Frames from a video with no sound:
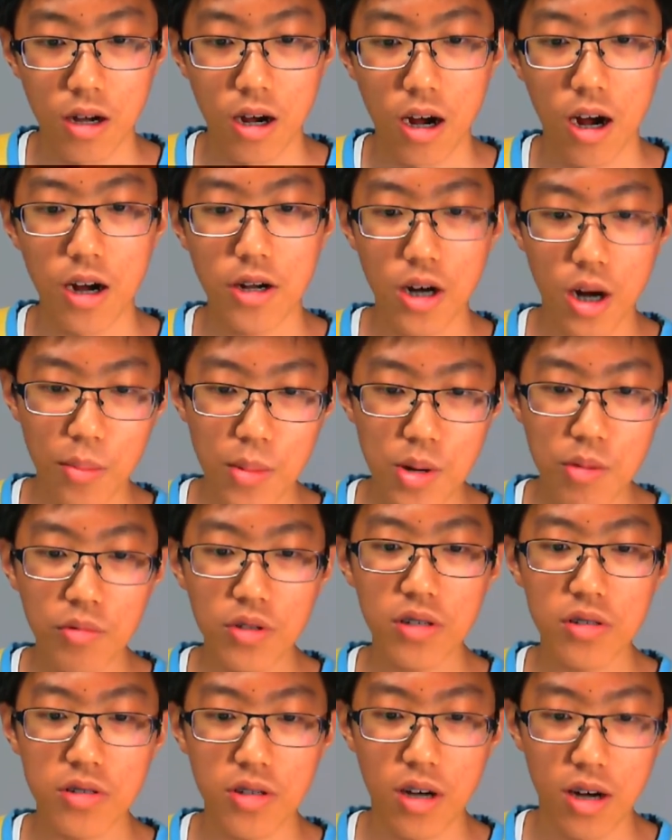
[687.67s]
I come in
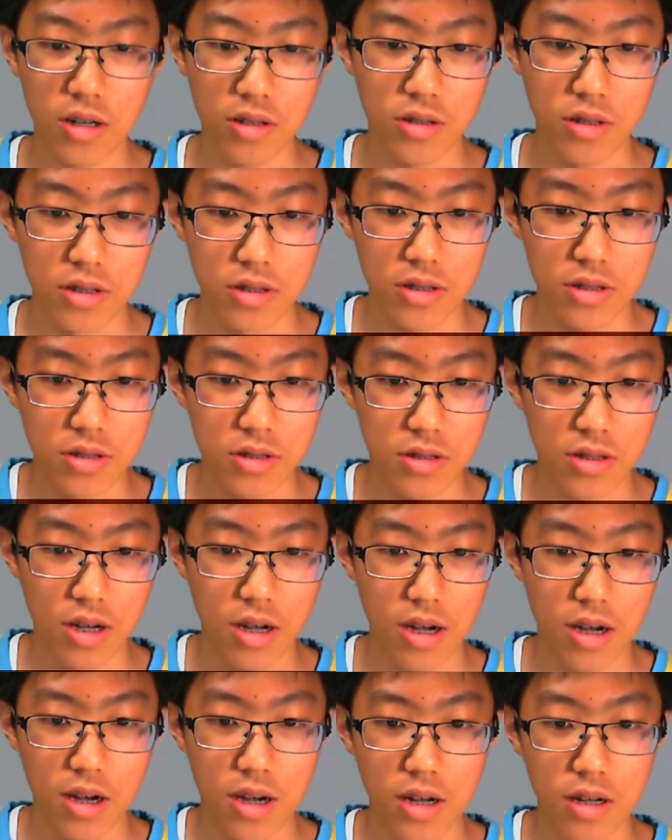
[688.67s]
with the Ducklett,
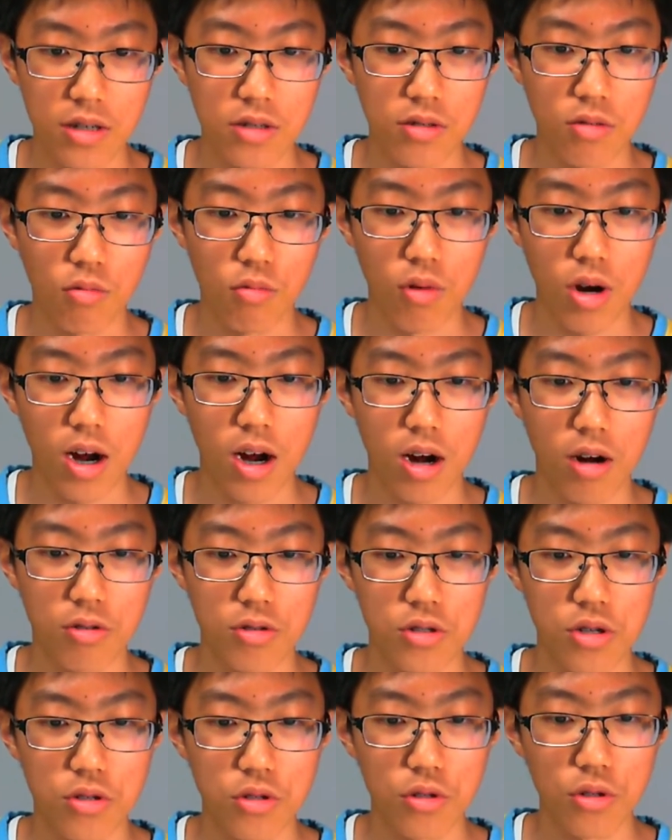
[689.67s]
and wow,
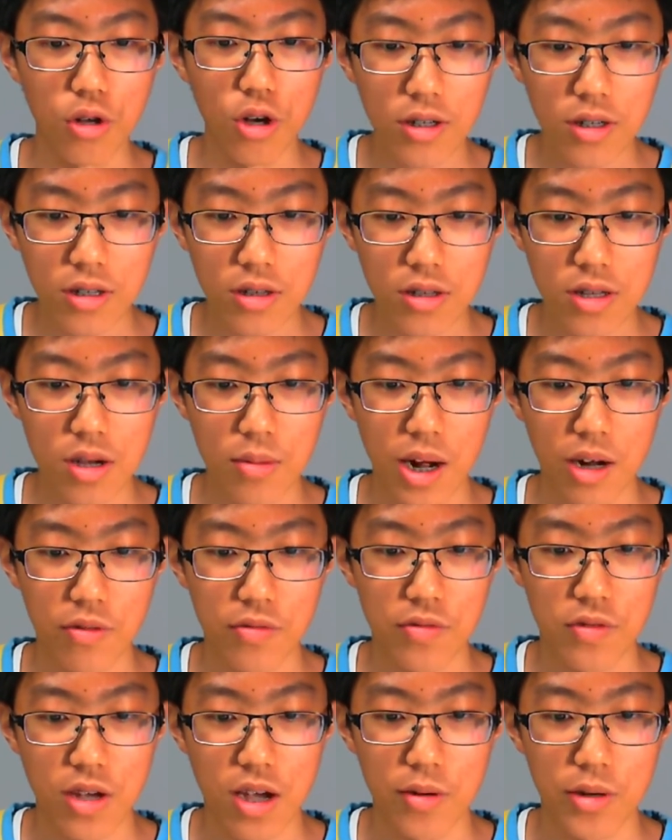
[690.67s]
just look at the
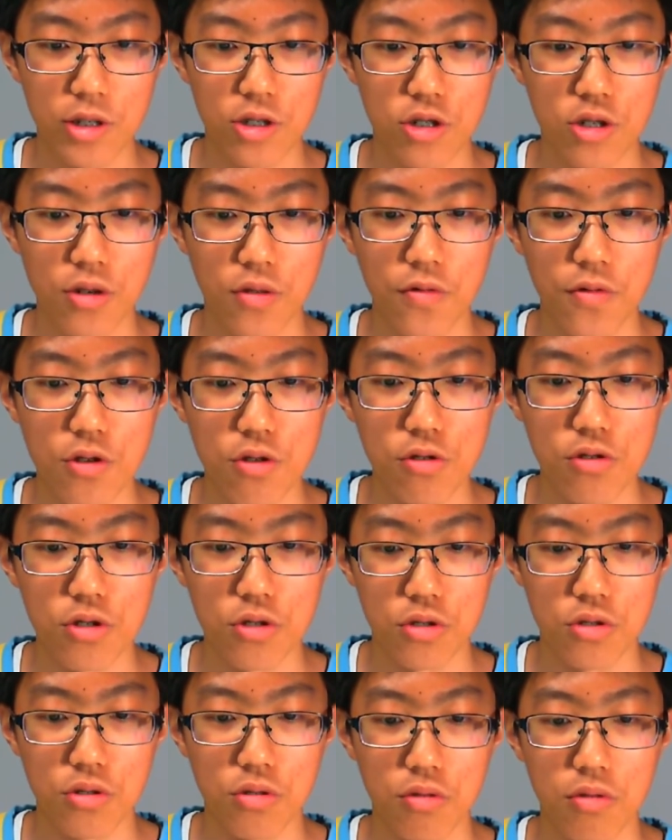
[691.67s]
amount of damage
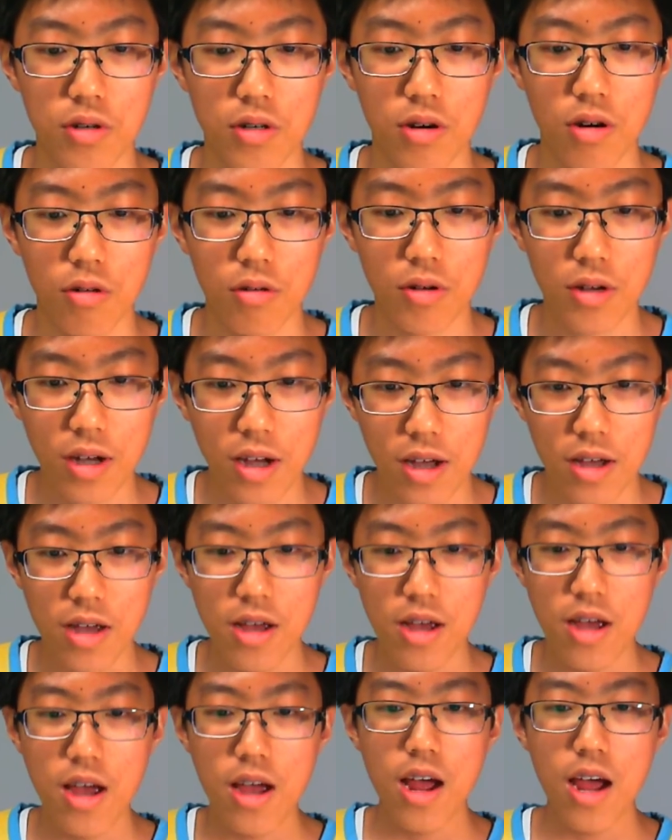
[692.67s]
Confusion's doing. Okay,
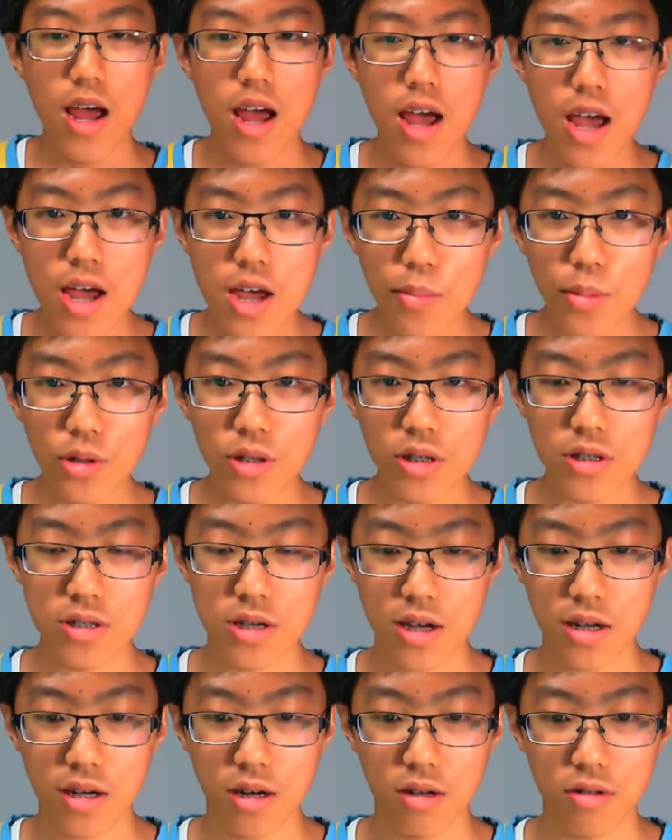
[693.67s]
able to
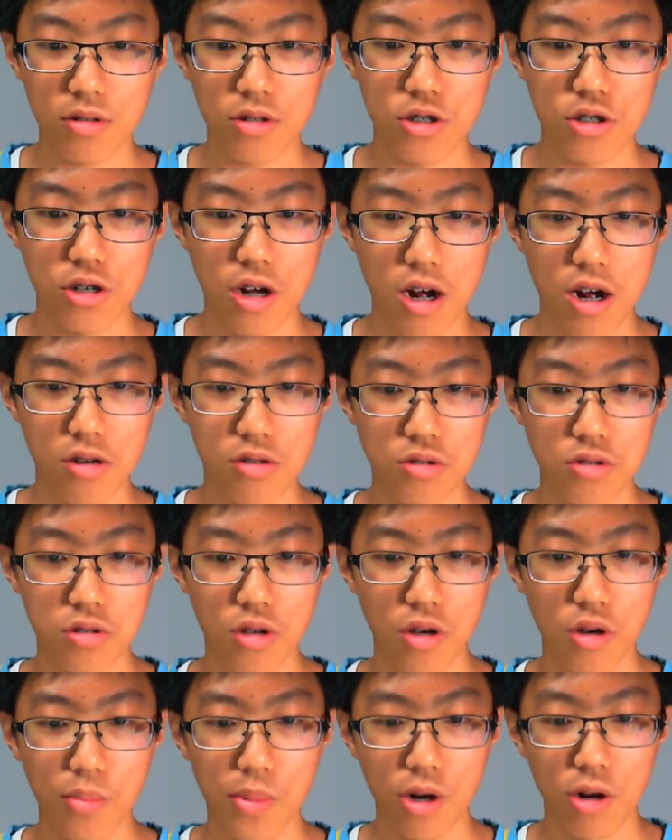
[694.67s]
take out the Shadow
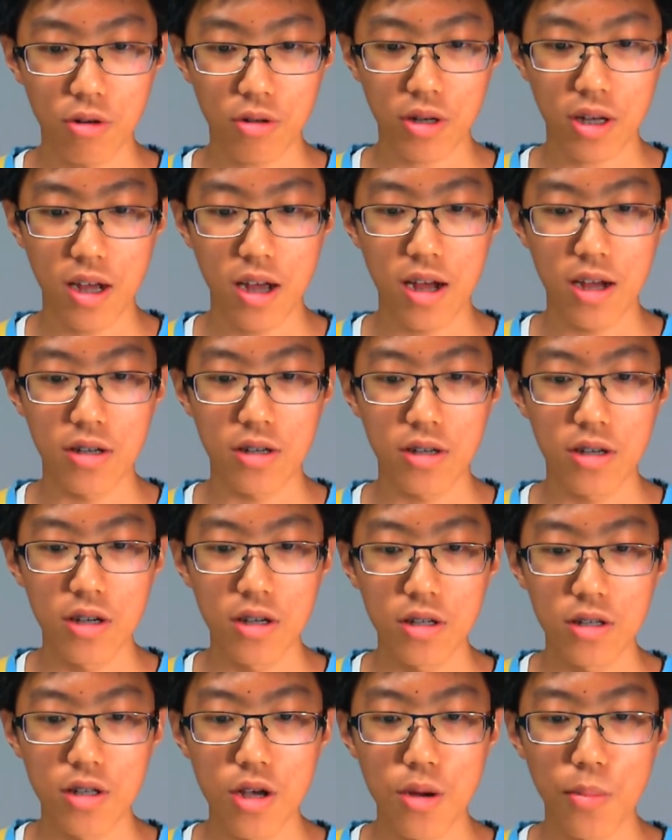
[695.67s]
Slowpoke, and
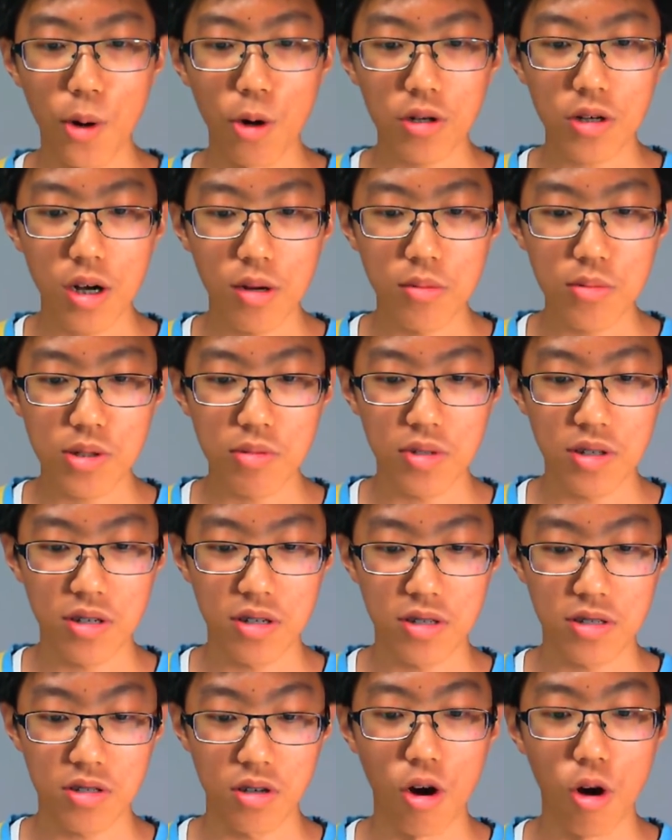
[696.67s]
the opponent comes in with
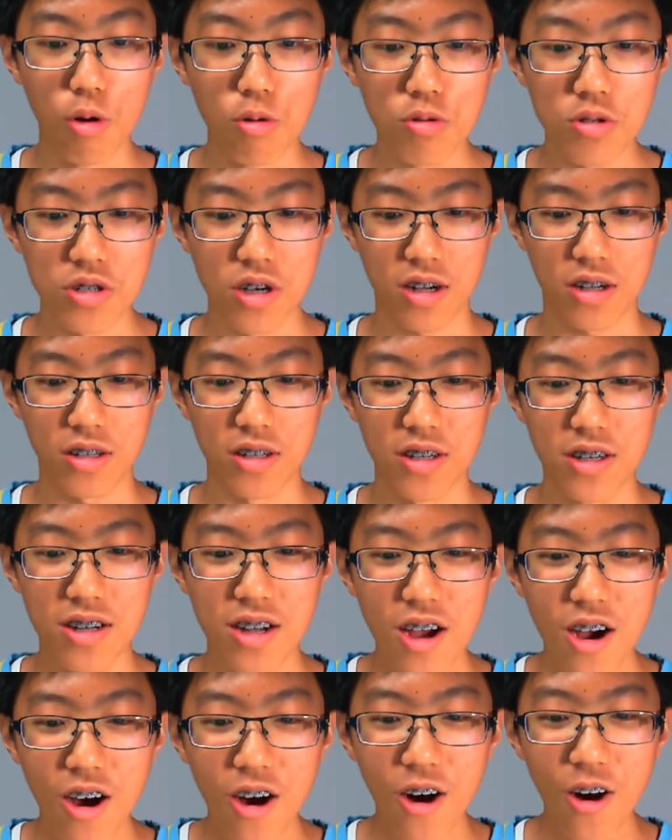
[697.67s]
his own Ducklett.
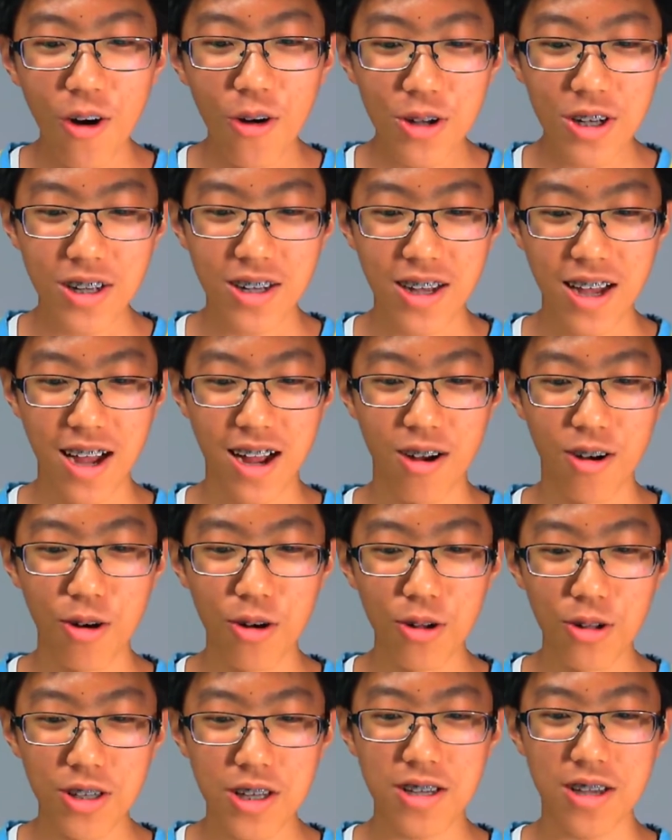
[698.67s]

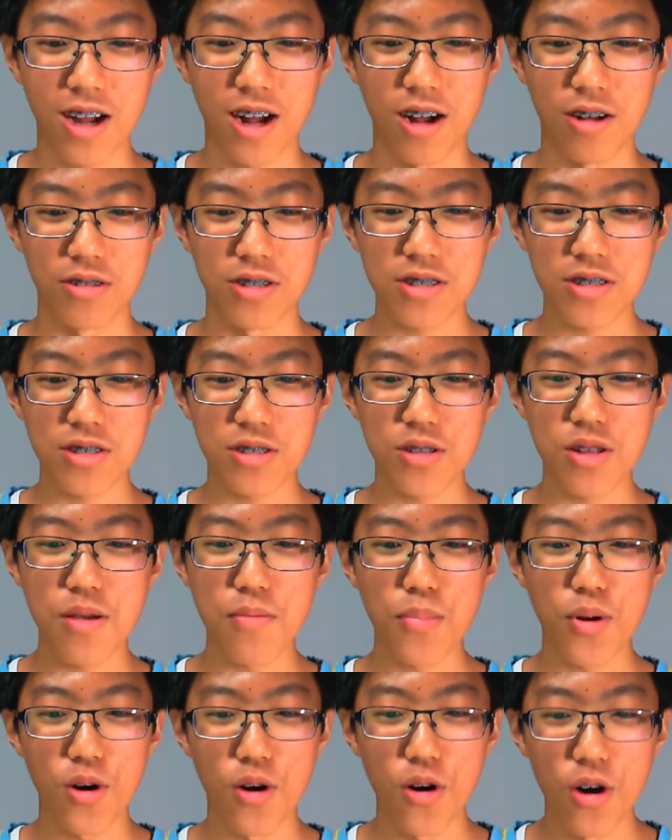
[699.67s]
Holy cow, this is
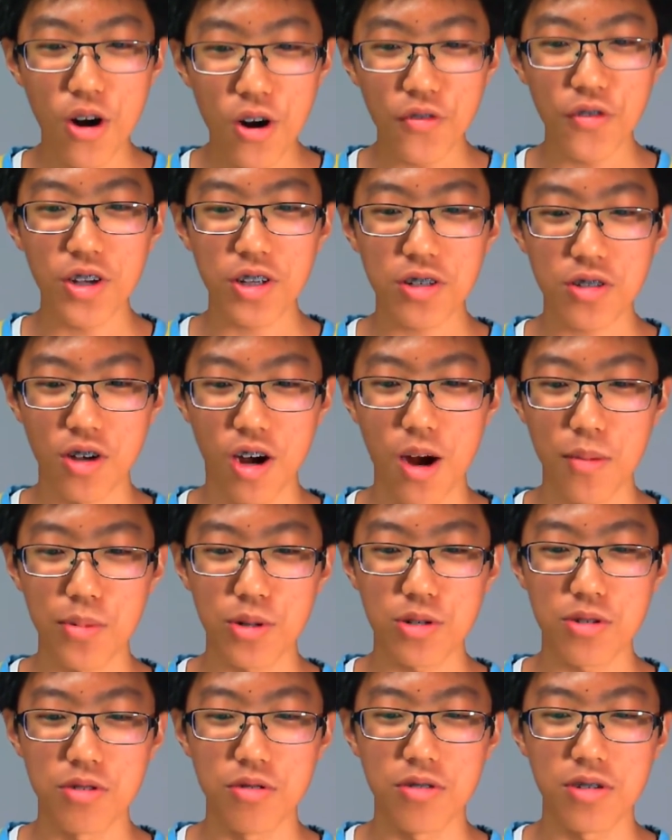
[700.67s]
the perfect
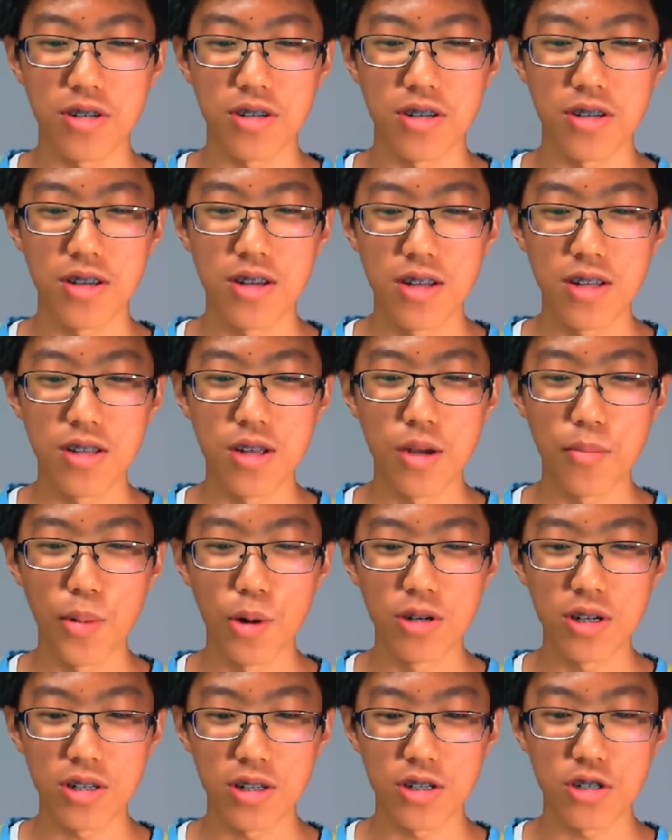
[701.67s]
opportunity. The
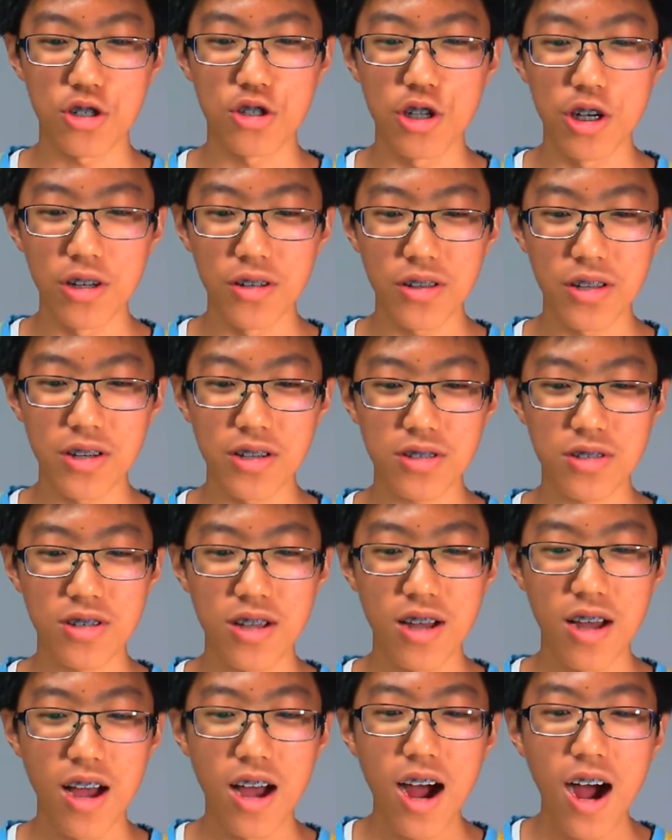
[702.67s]
opponent is shieldless.